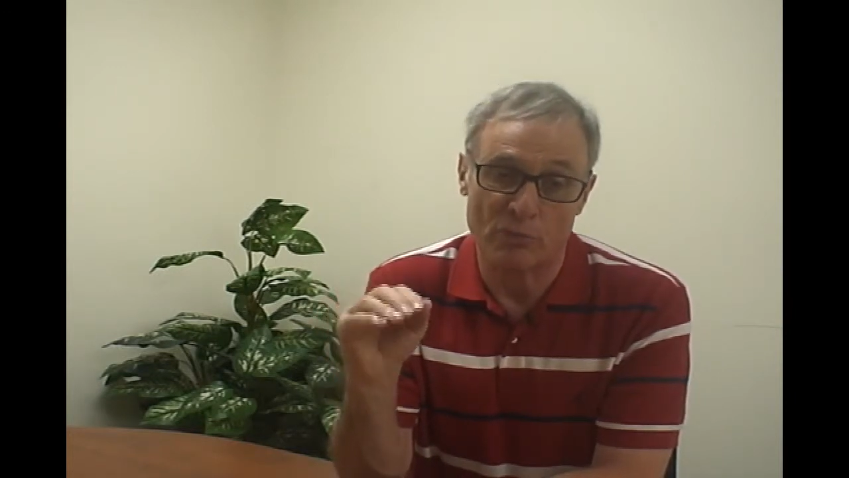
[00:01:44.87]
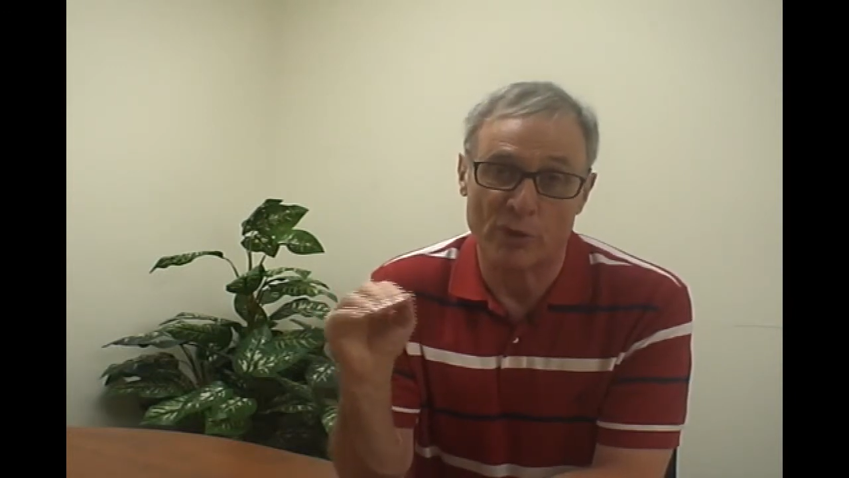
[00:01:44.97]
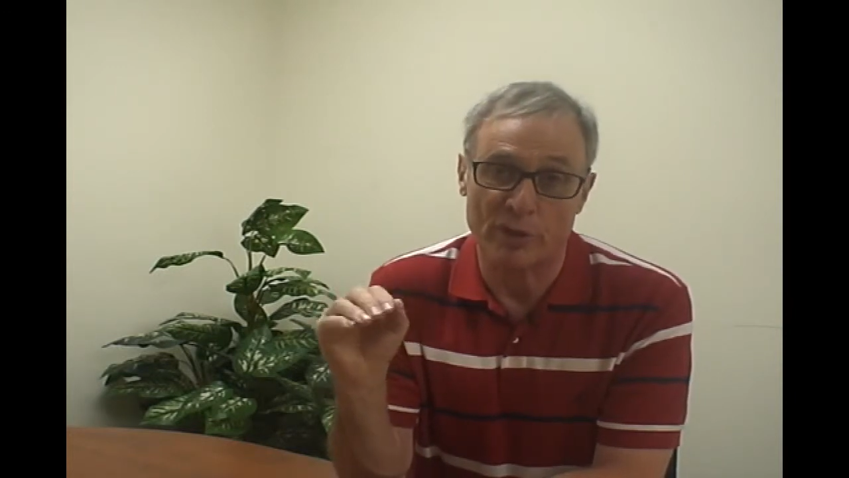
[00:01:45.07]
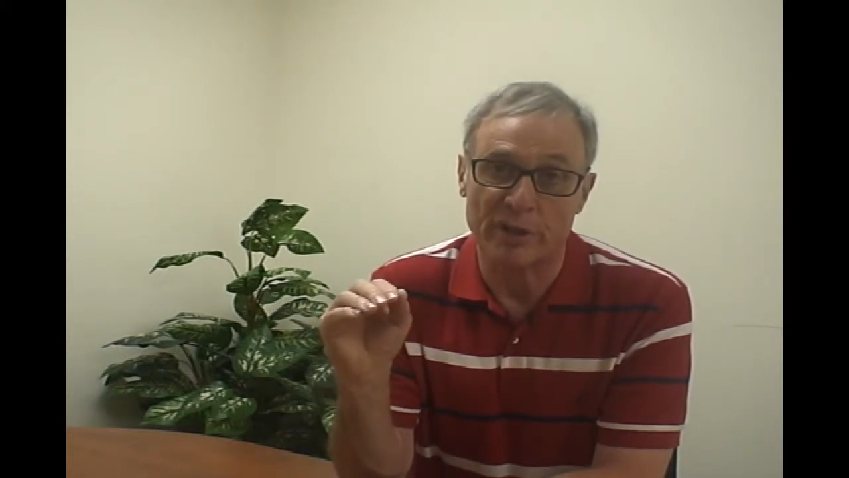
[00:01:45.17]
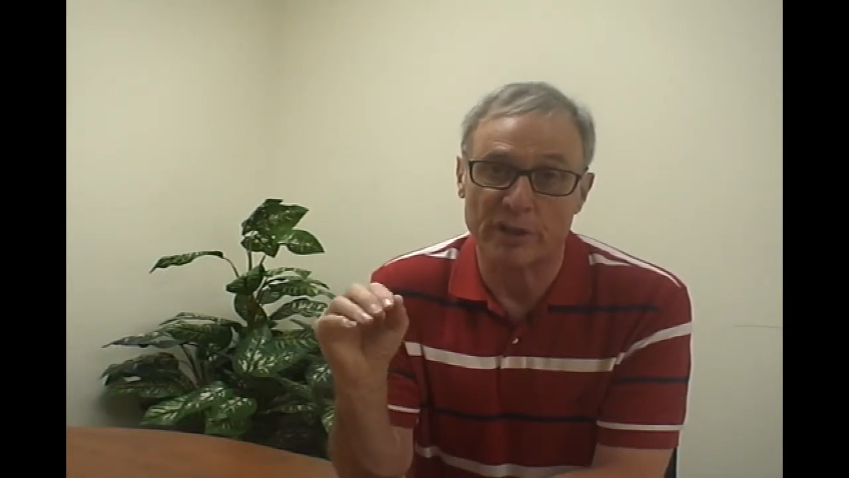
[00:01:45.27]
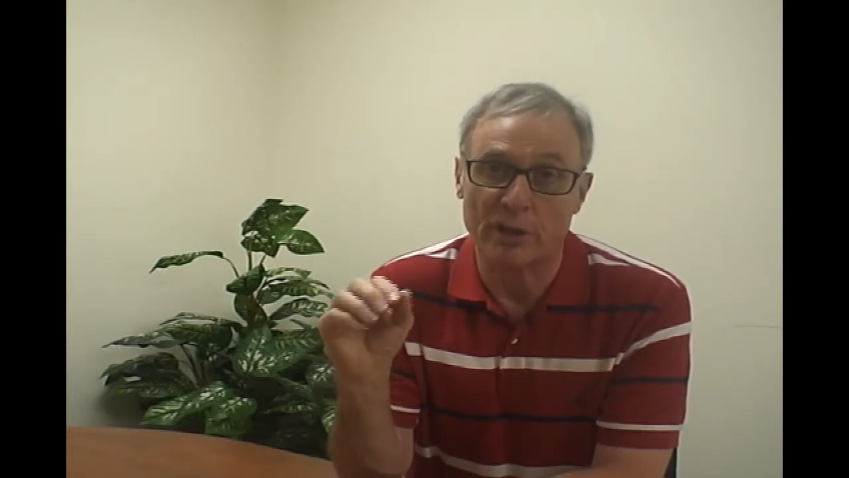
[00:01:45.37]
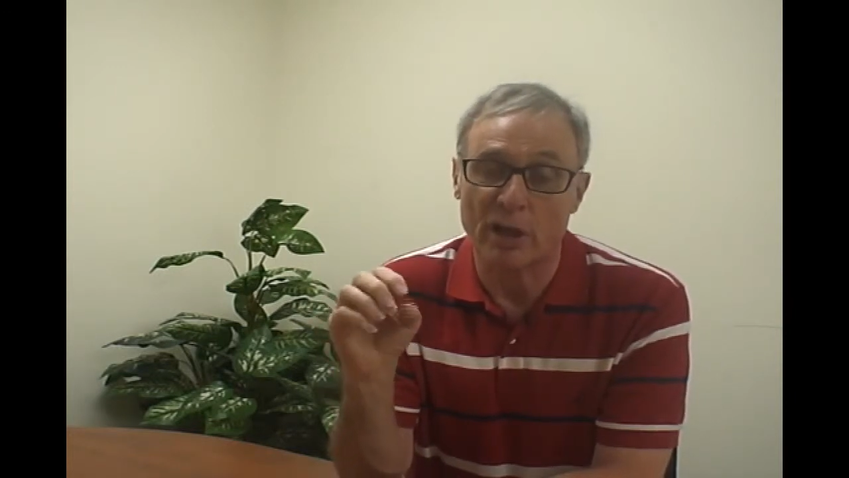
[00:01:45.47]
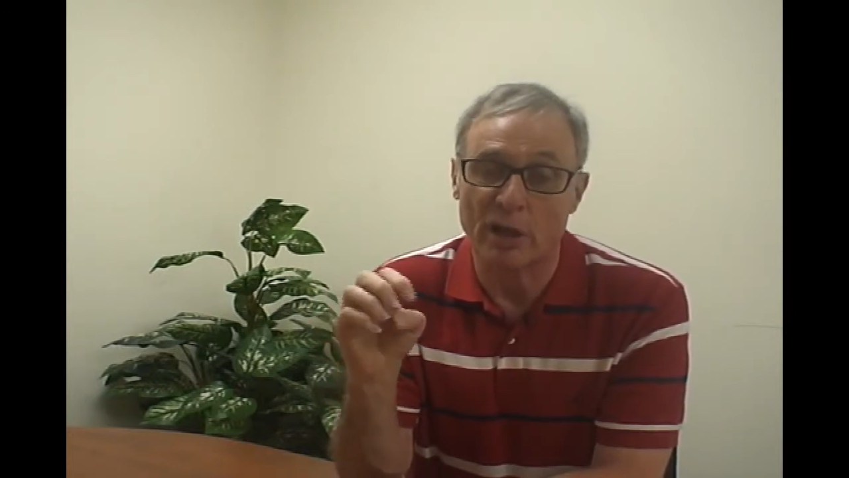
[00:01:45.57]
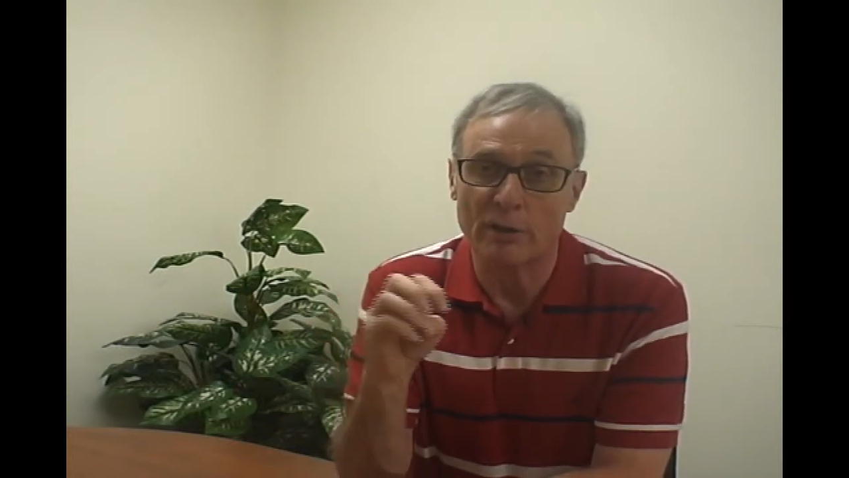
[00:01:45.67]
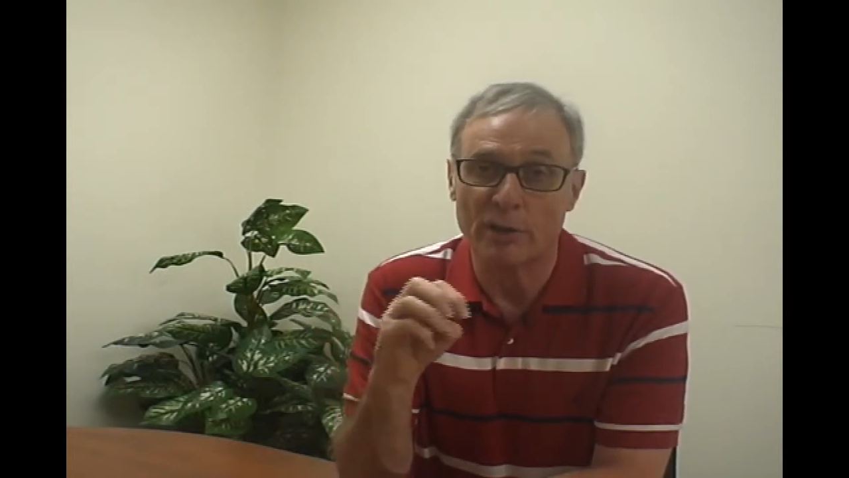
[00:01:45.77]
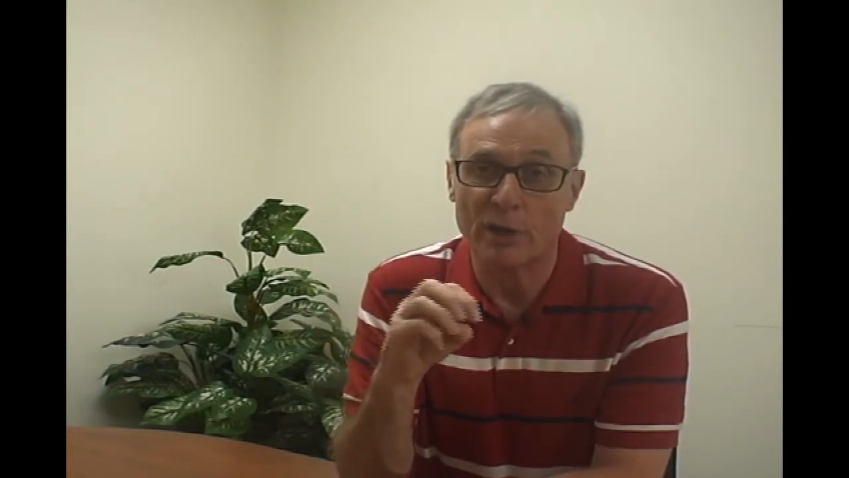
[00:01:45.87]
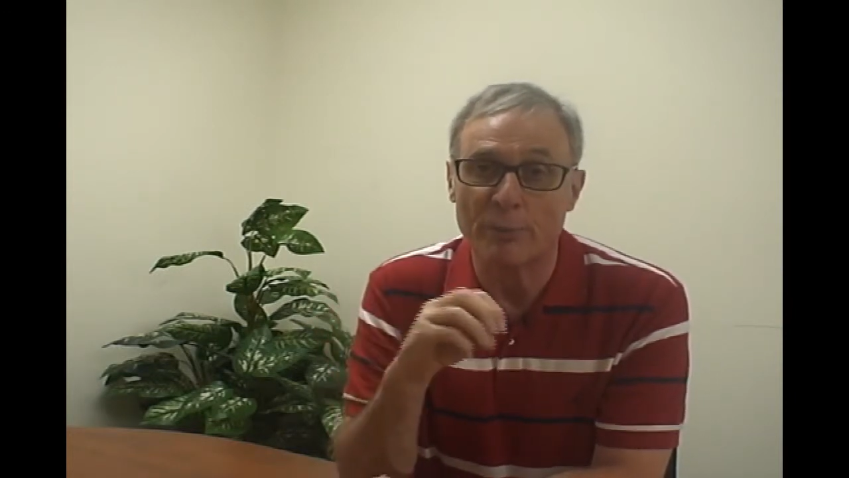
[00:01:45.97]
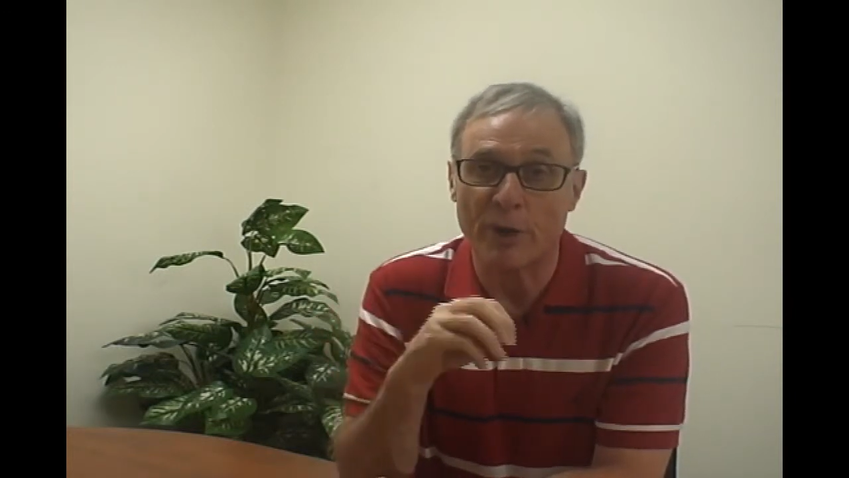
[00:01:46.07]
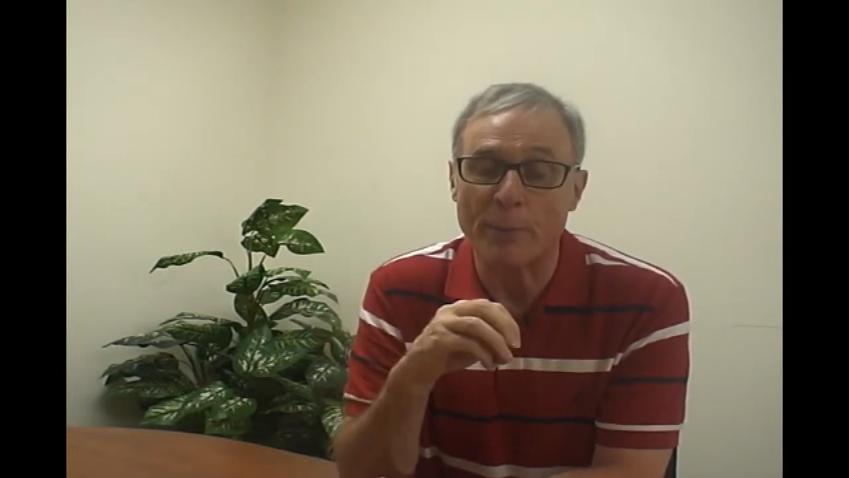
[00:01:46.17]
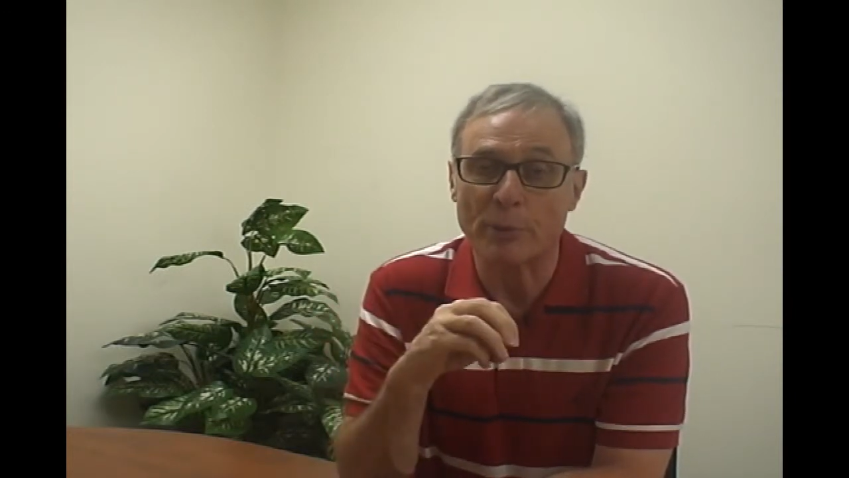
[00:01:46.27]
really
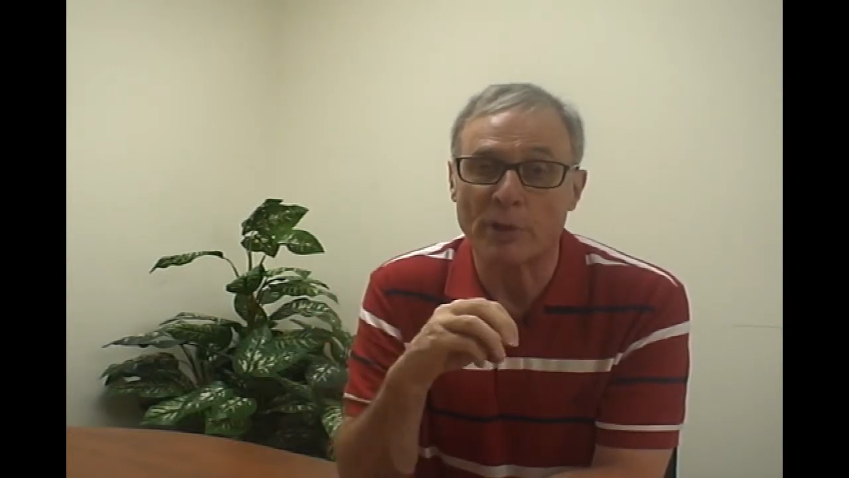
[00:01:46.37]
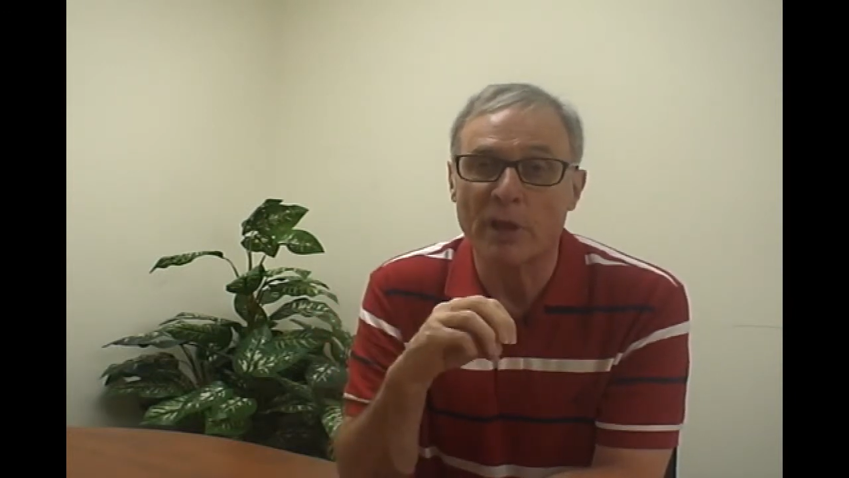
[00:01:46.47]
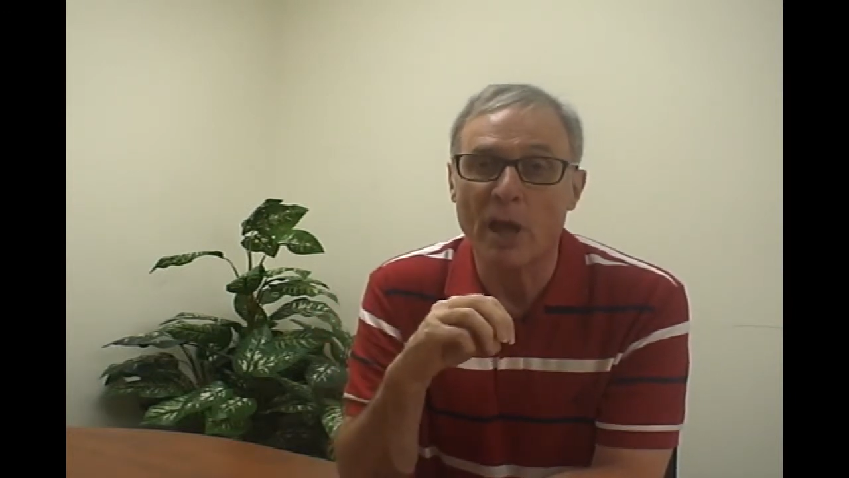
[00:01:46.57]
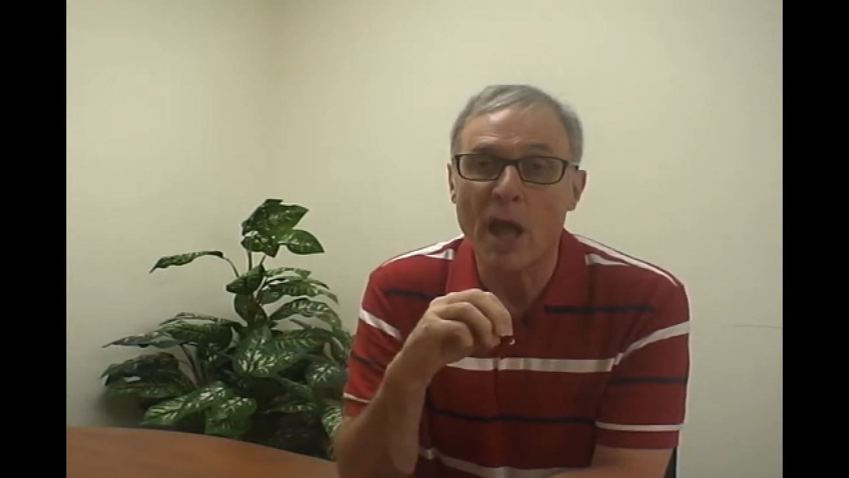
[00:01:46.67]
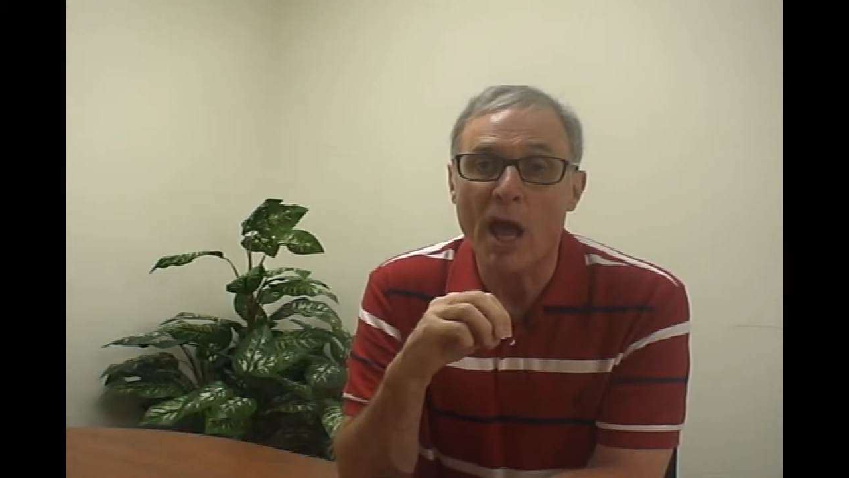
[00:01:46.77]
improperly.